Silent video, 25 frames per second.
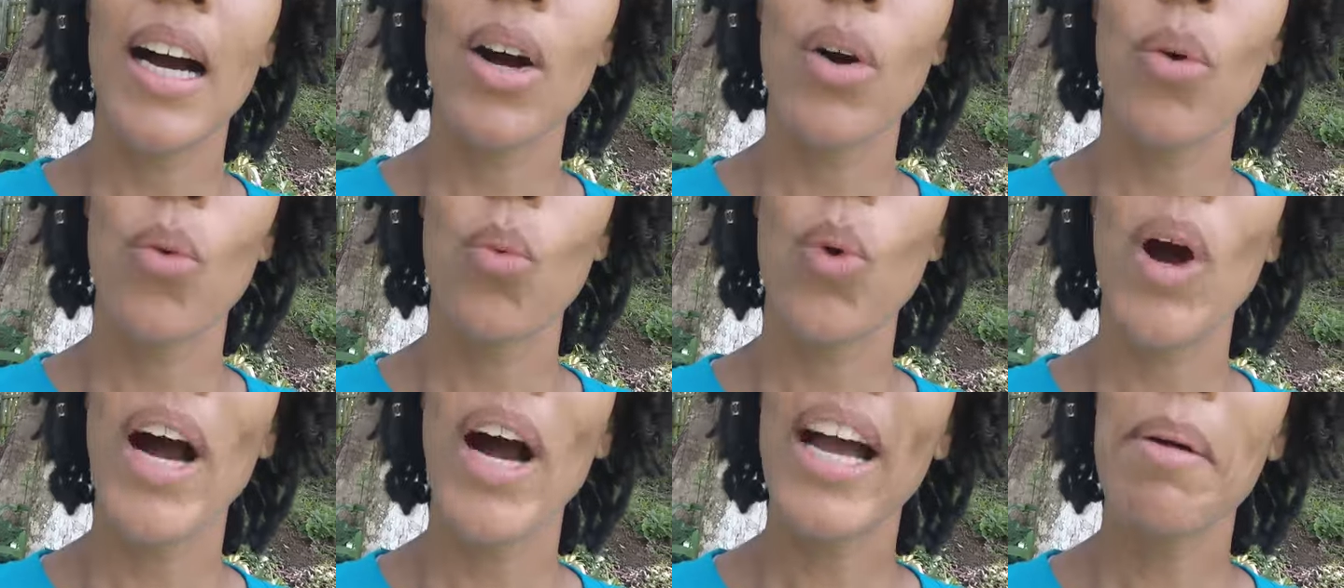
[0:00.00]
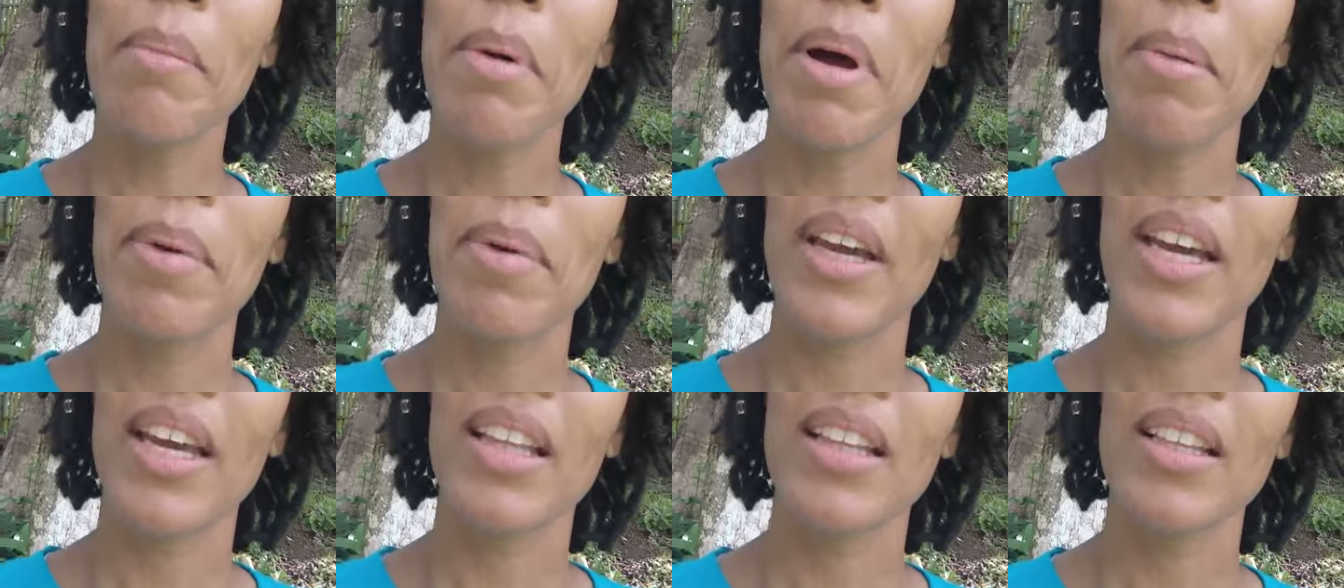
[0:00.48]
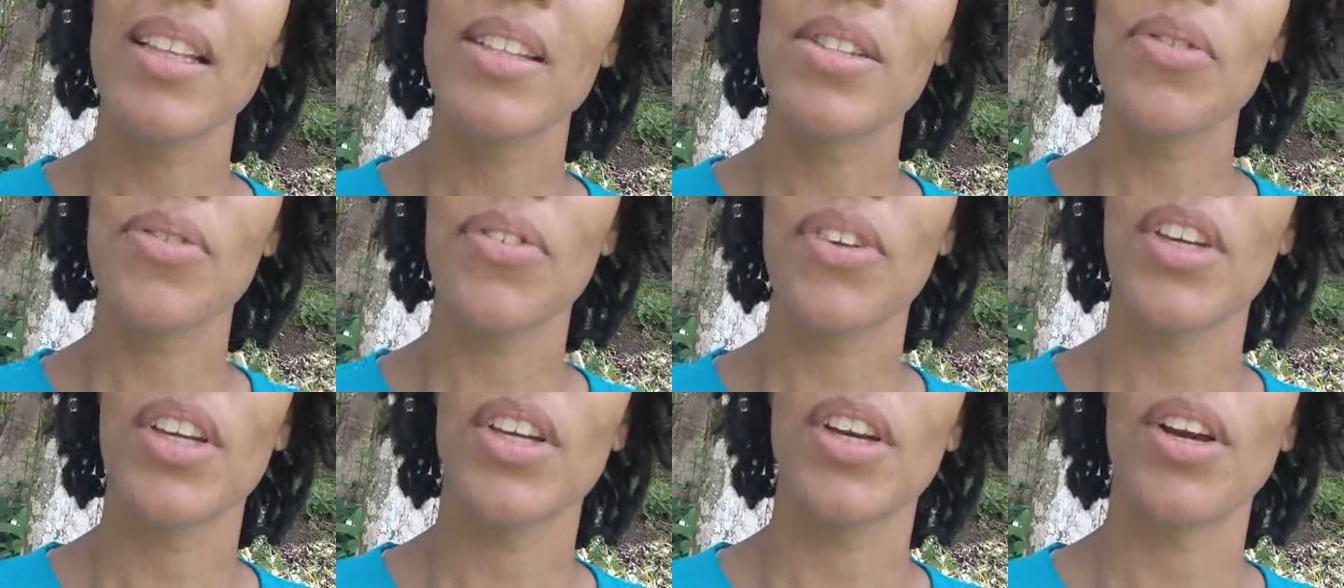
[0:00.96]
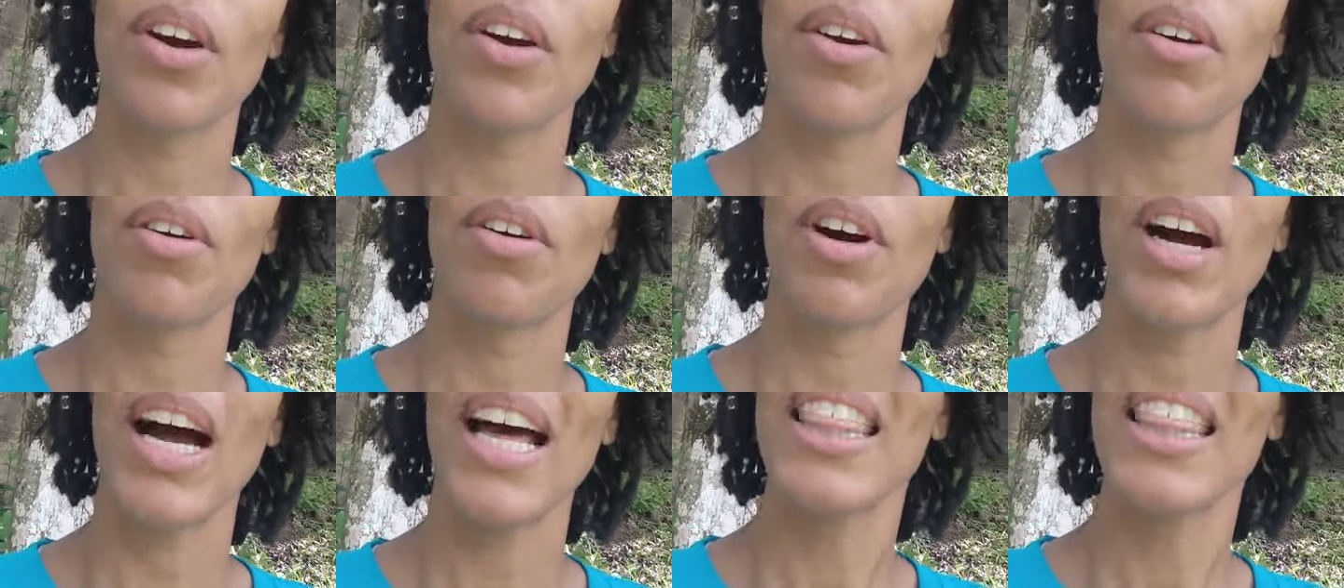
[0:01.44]
Why am I making this
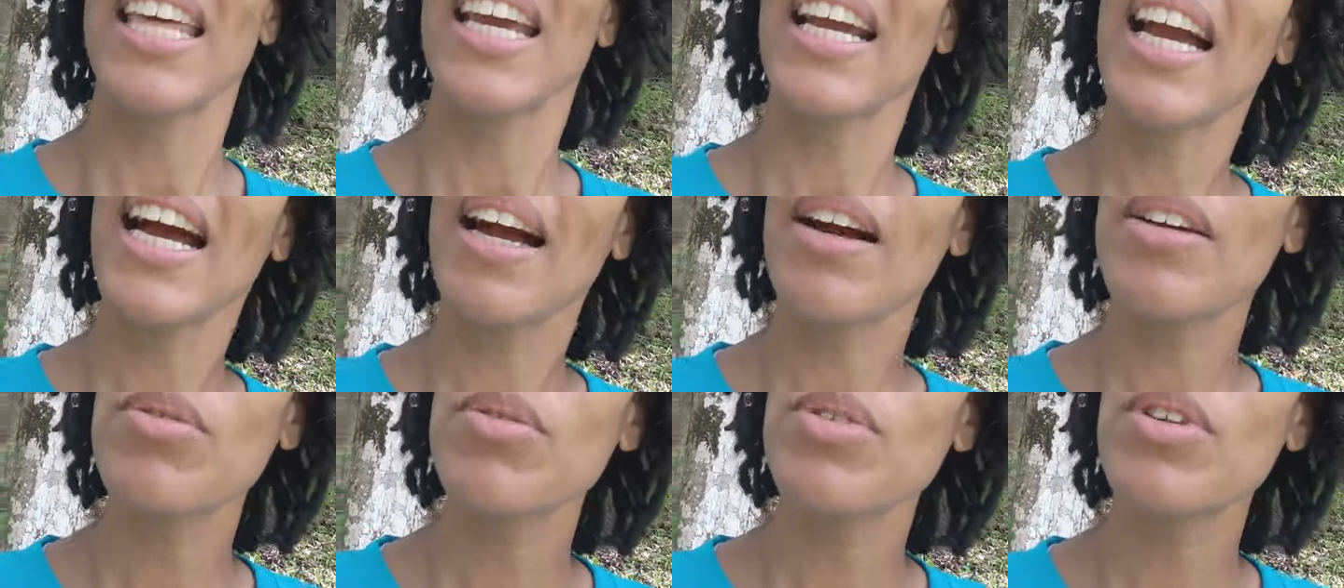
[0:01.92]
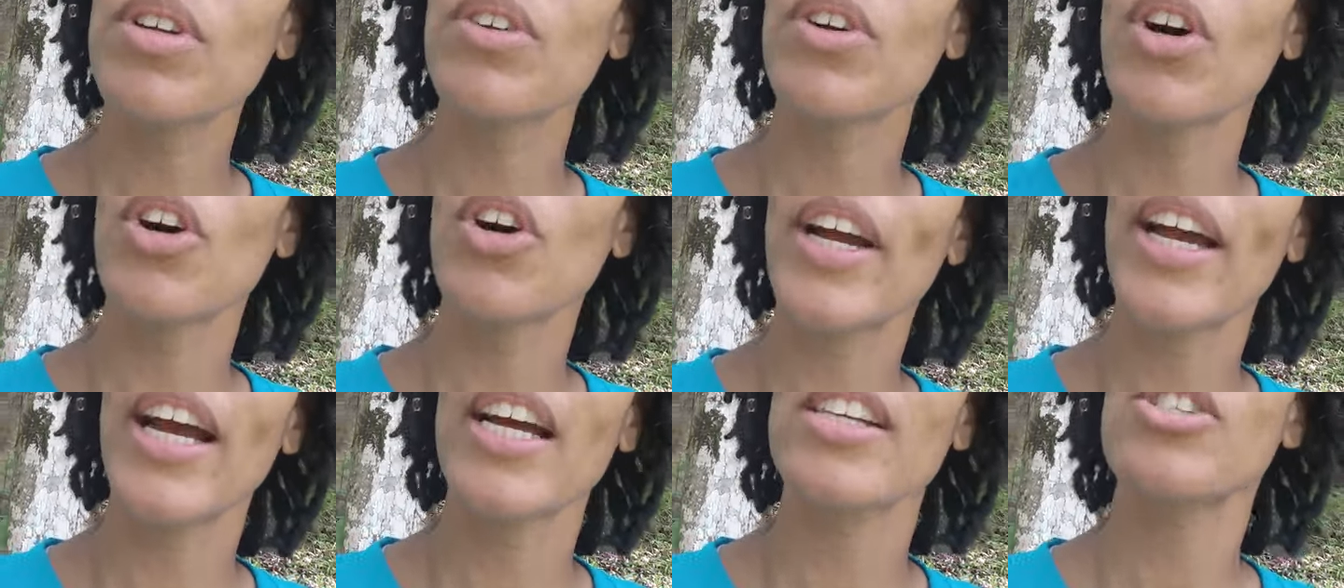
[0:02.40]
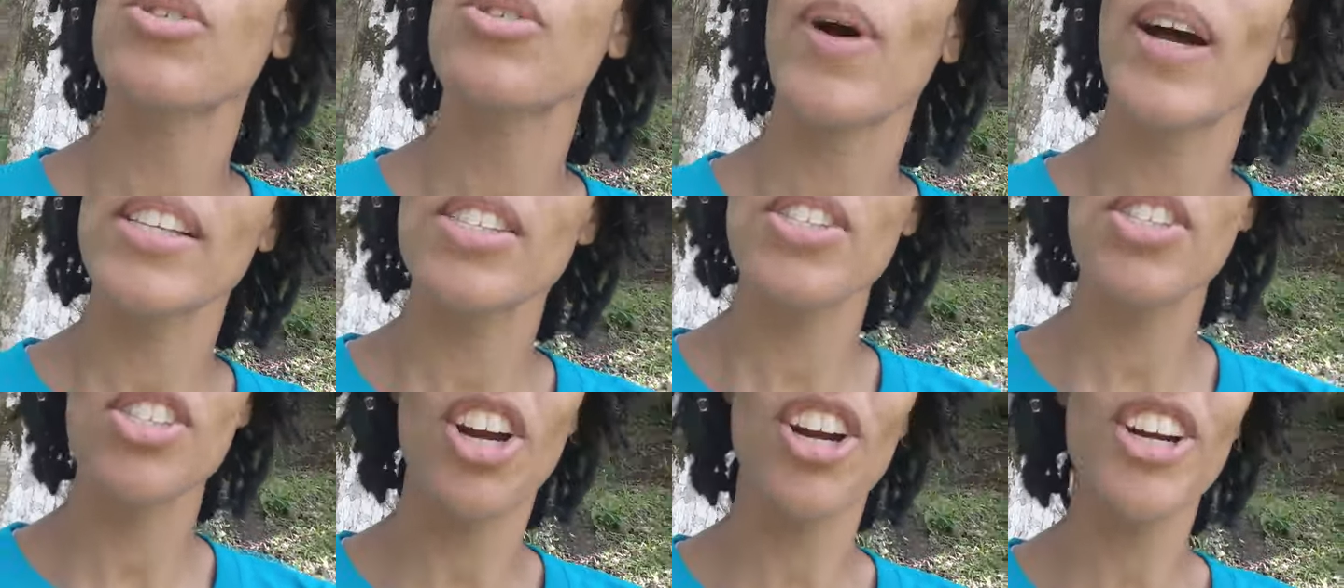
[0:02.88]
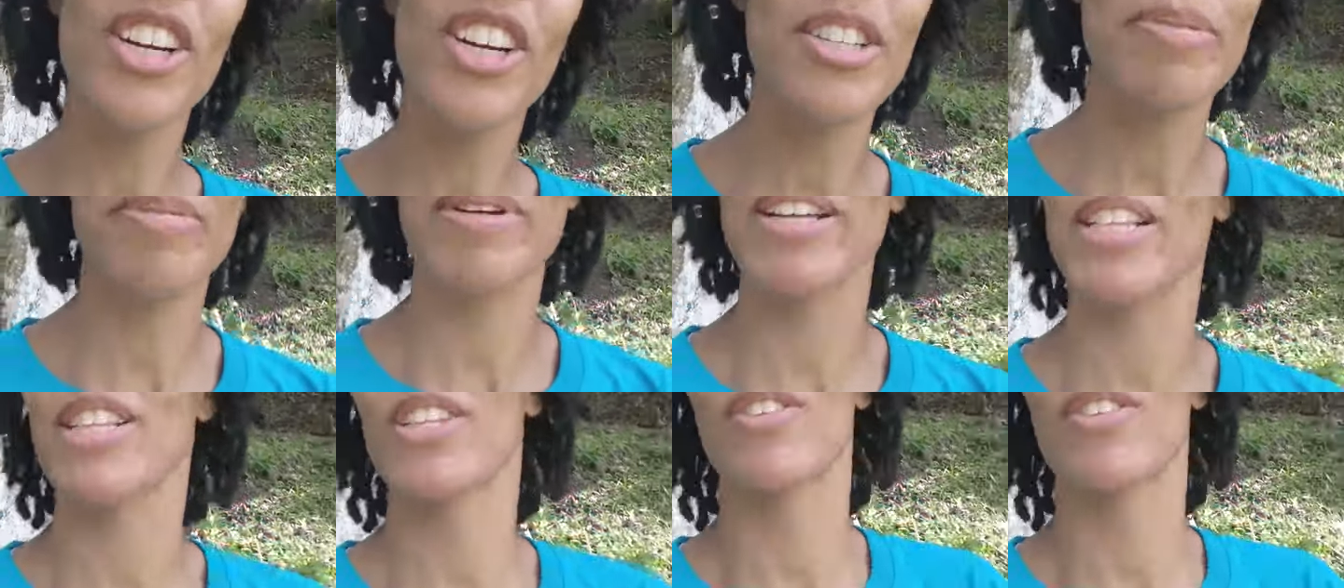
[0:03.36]
video? I think I okay, so I started to
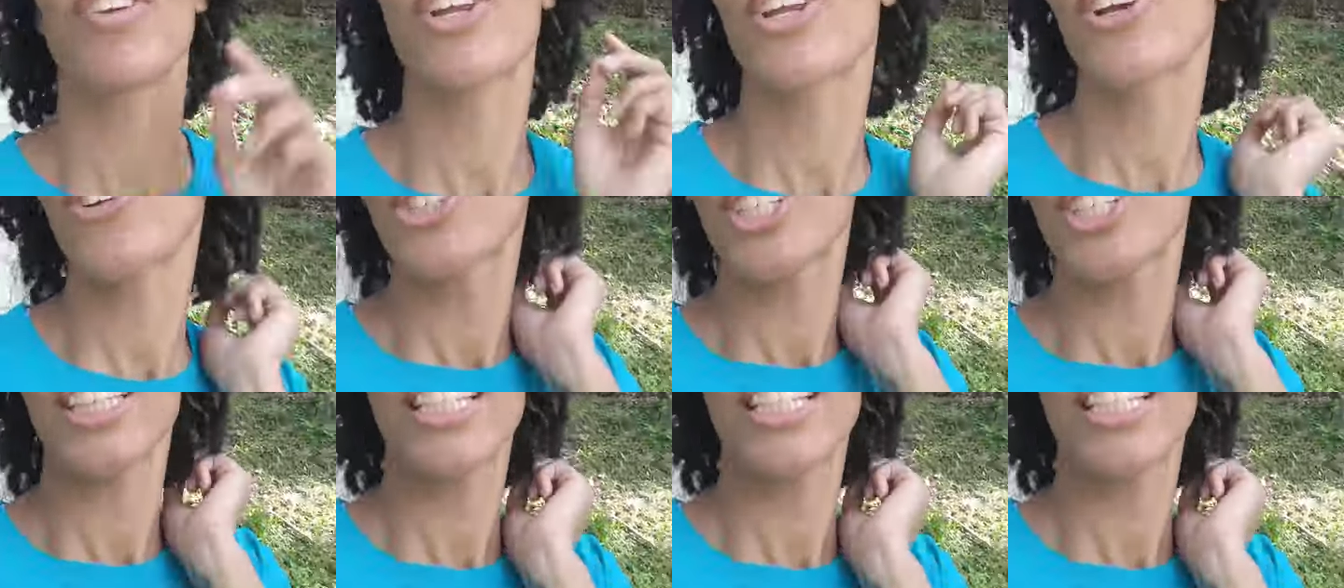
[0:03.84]
make this video to